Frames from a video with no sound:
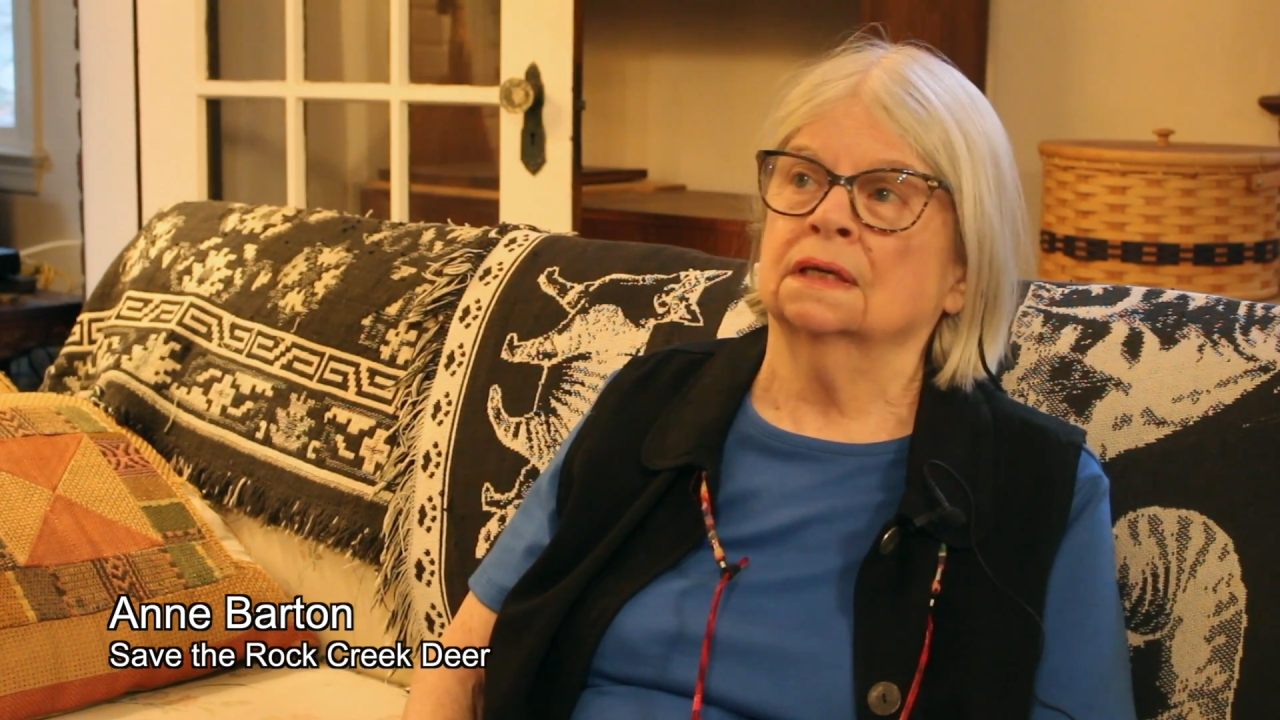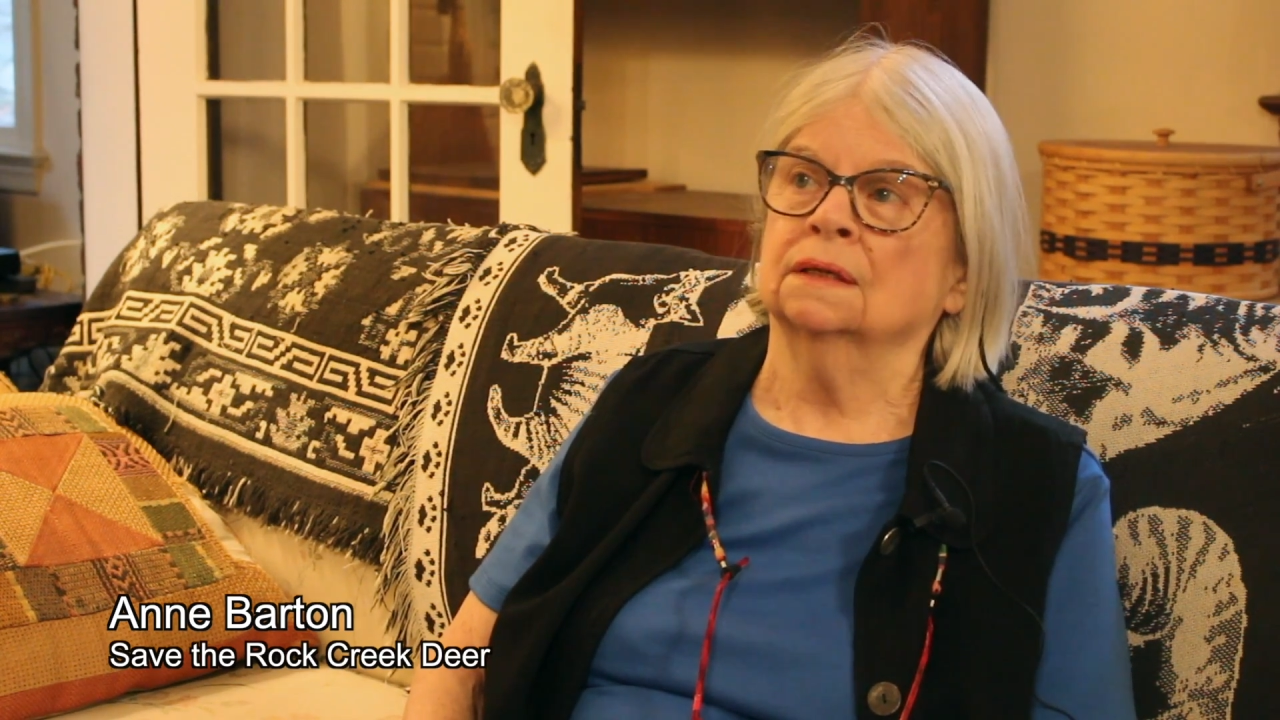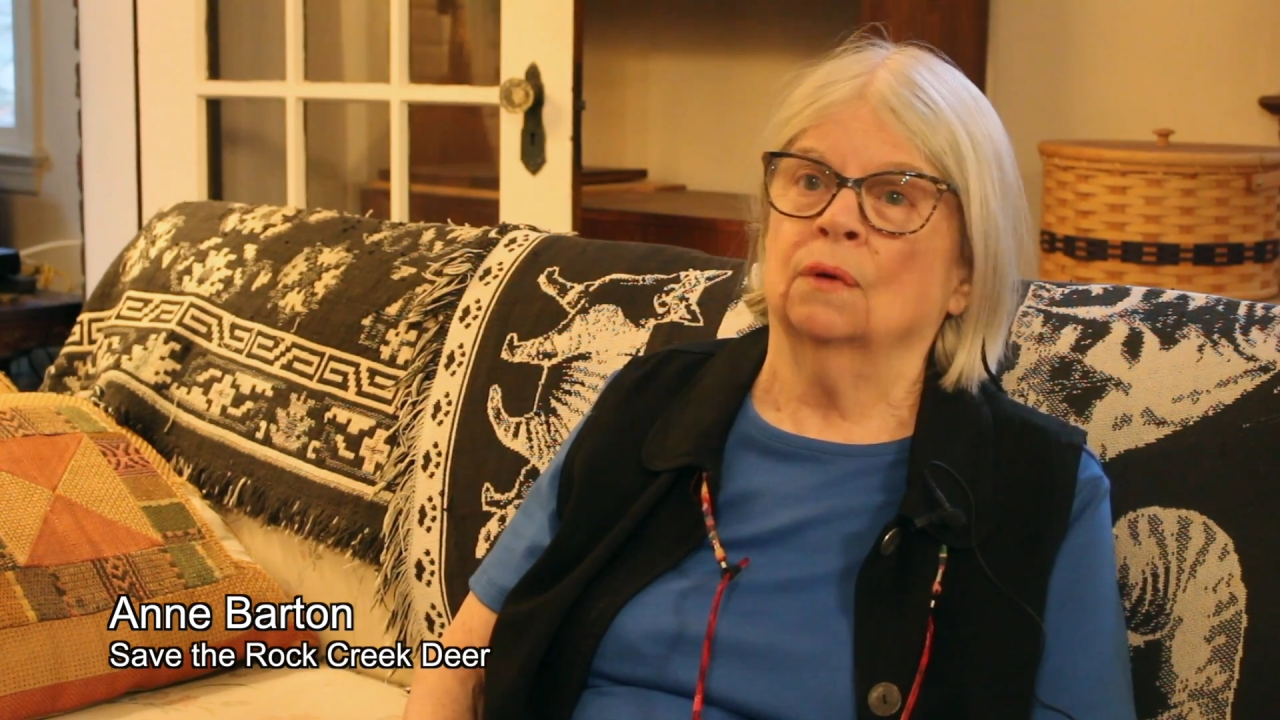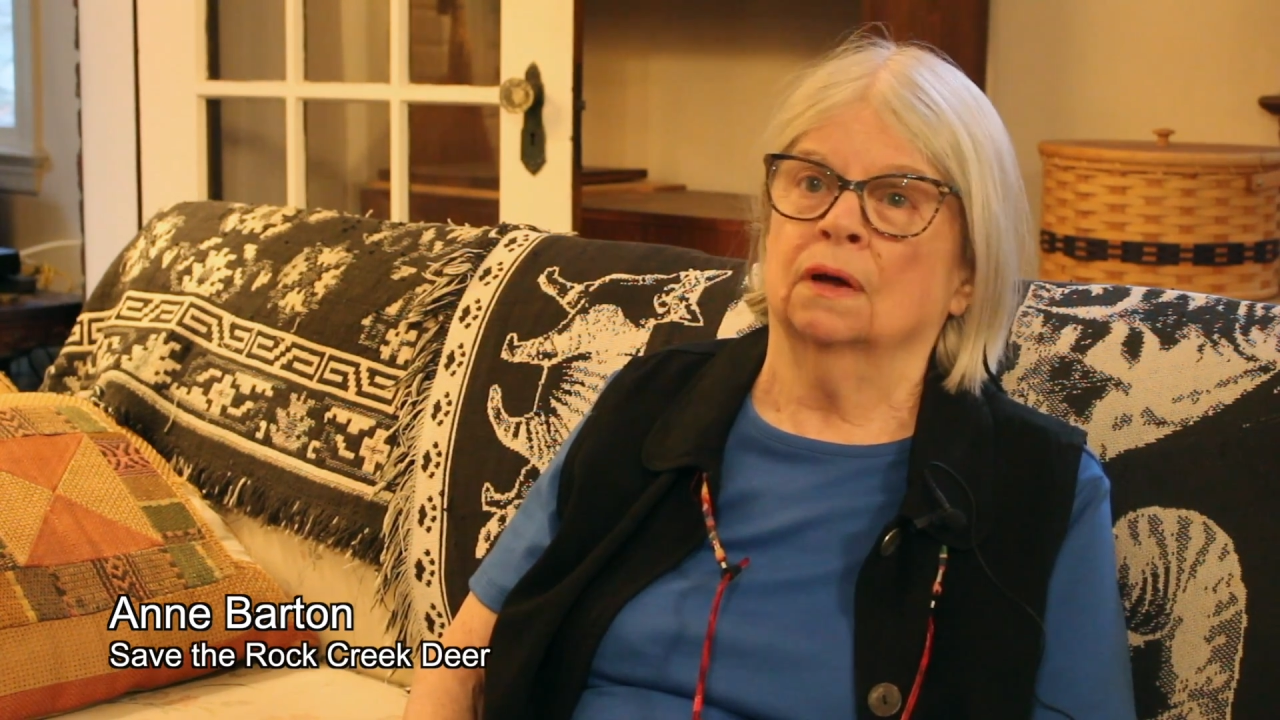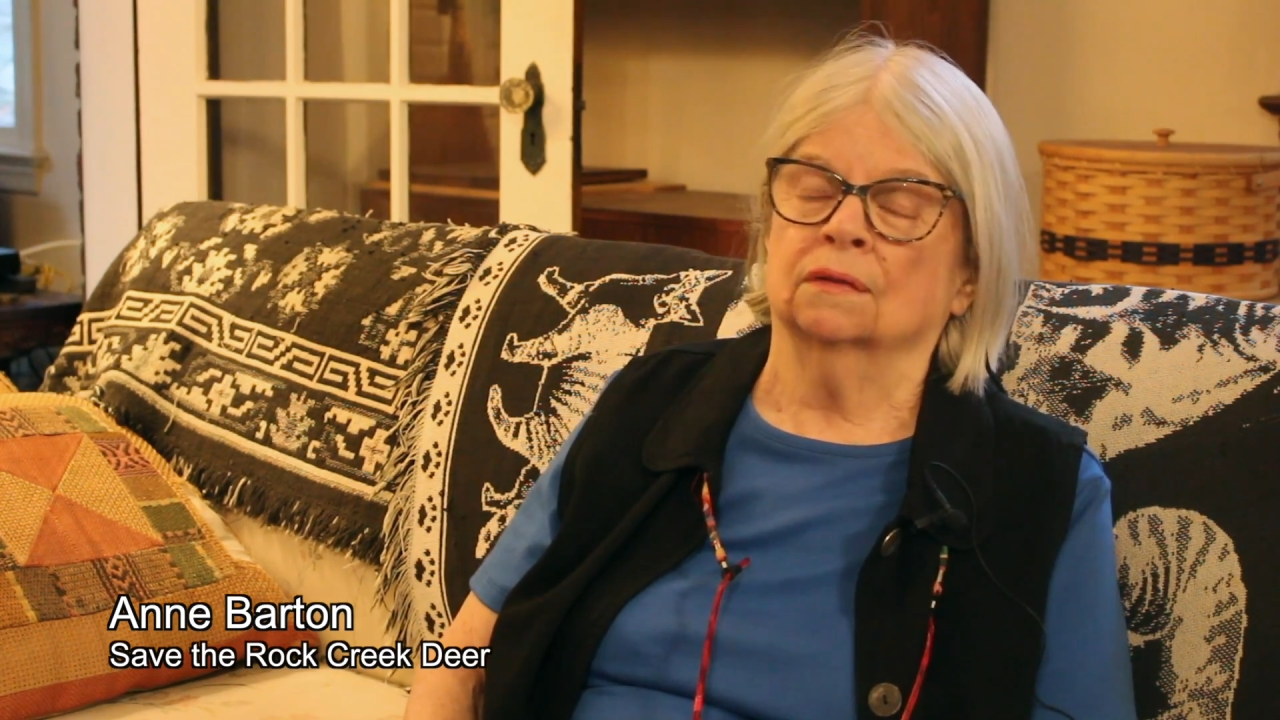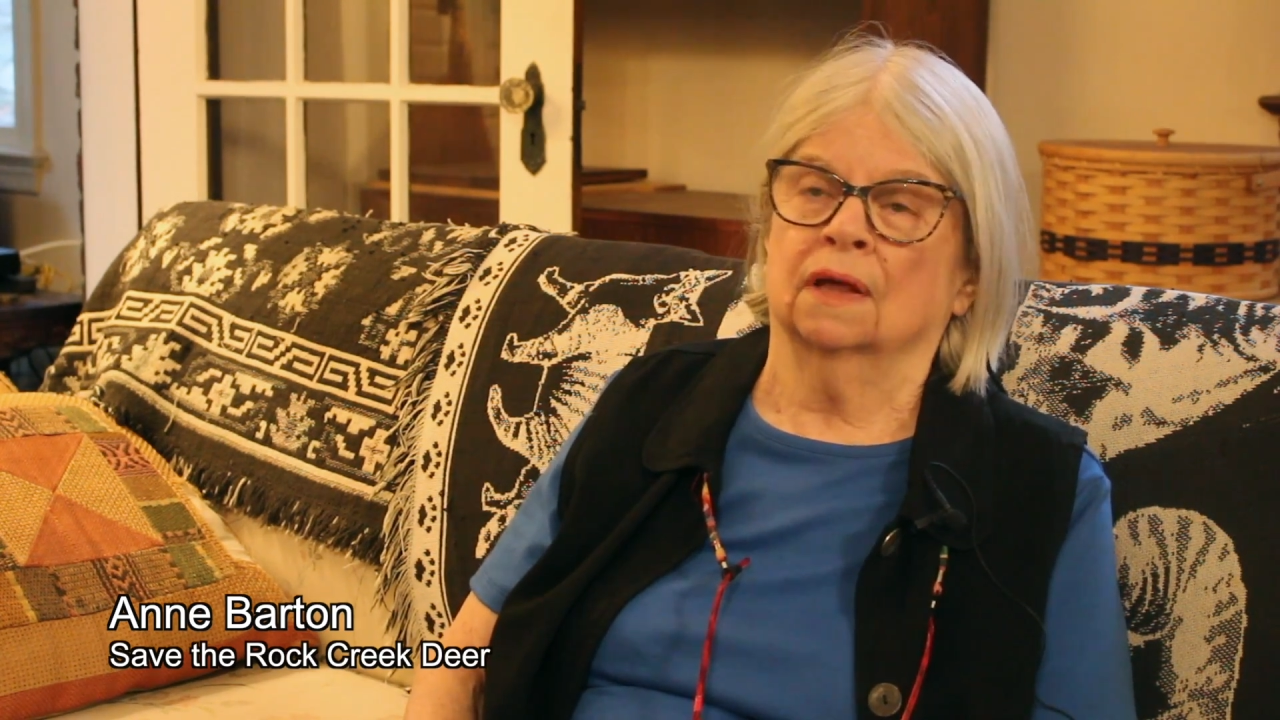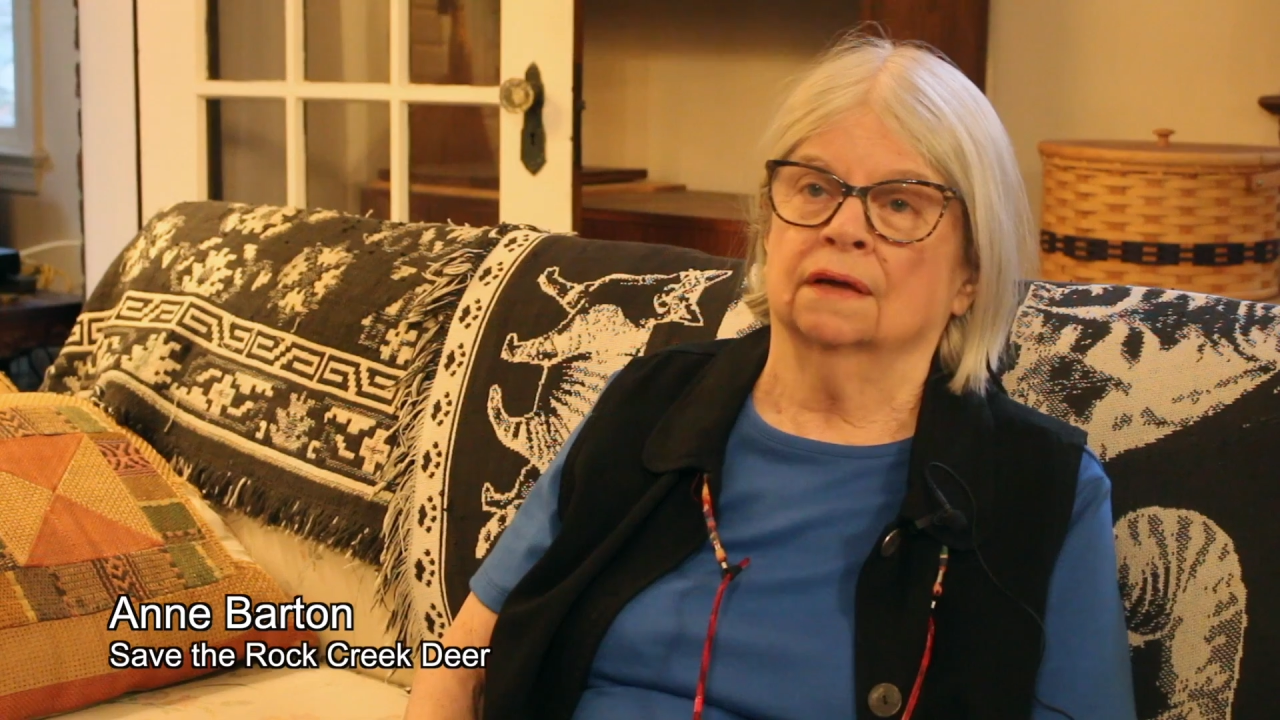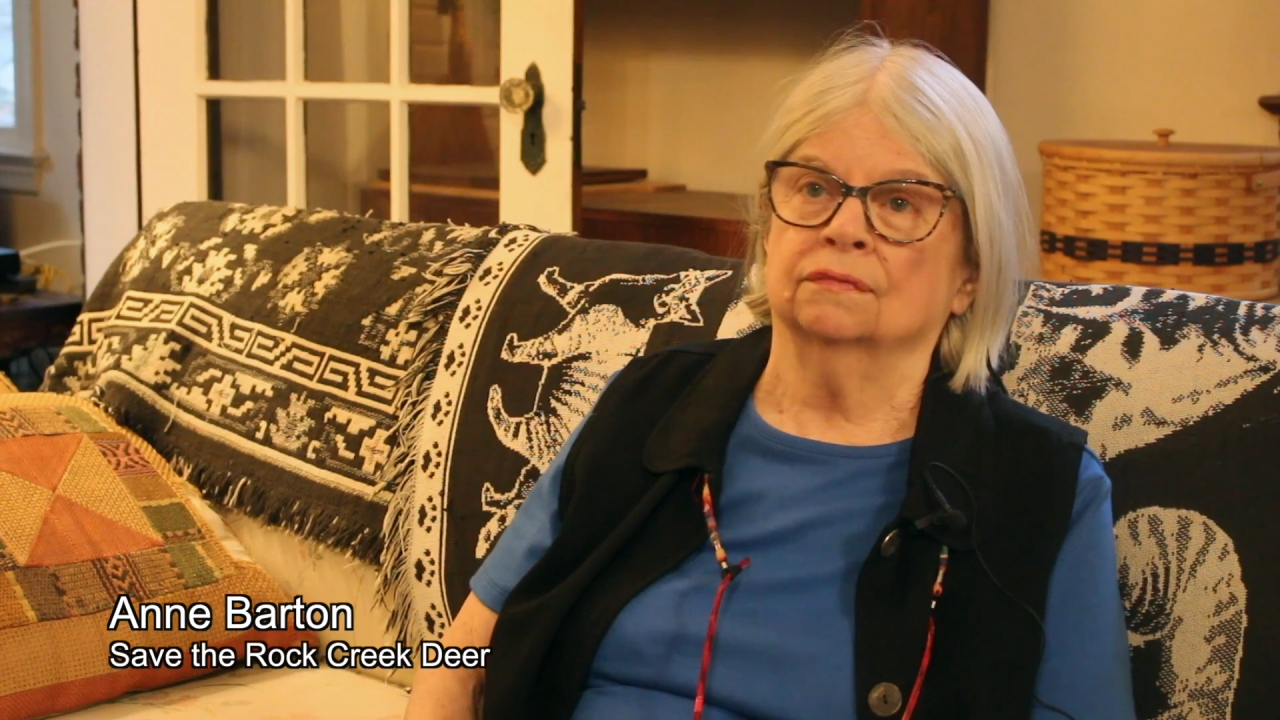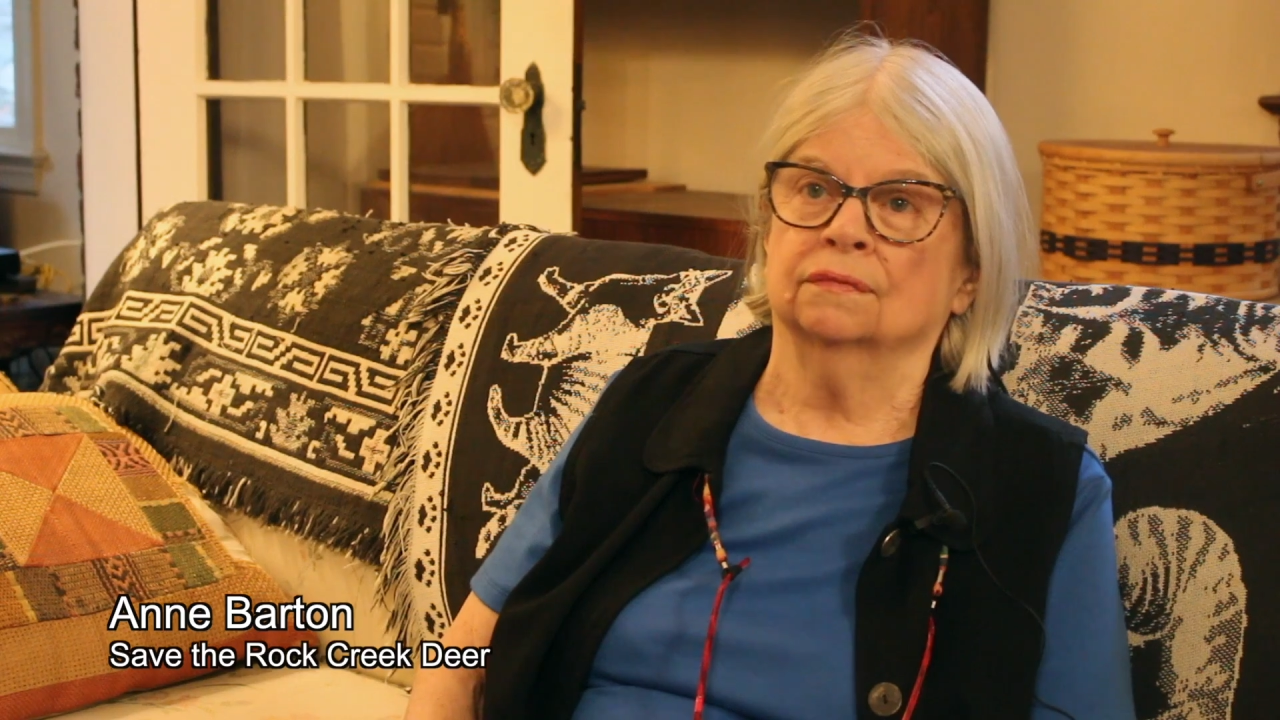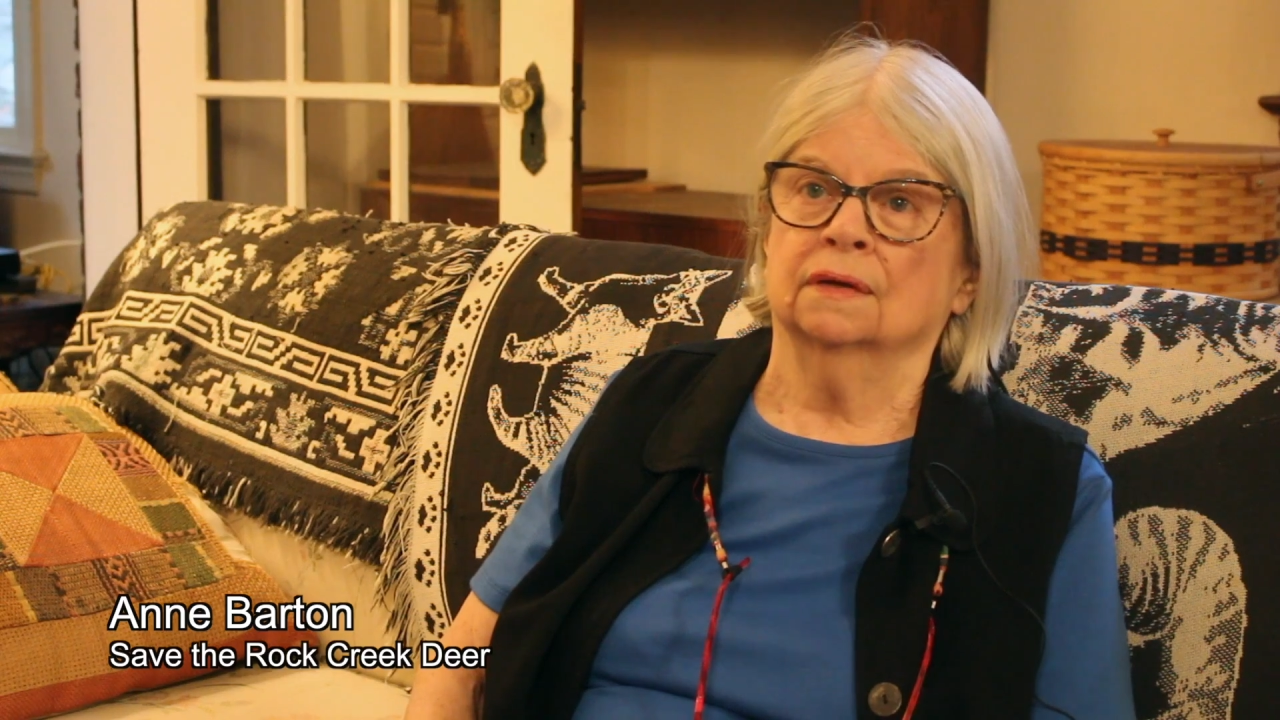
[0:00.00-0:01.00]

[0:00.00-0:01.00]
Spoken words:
any wildlife.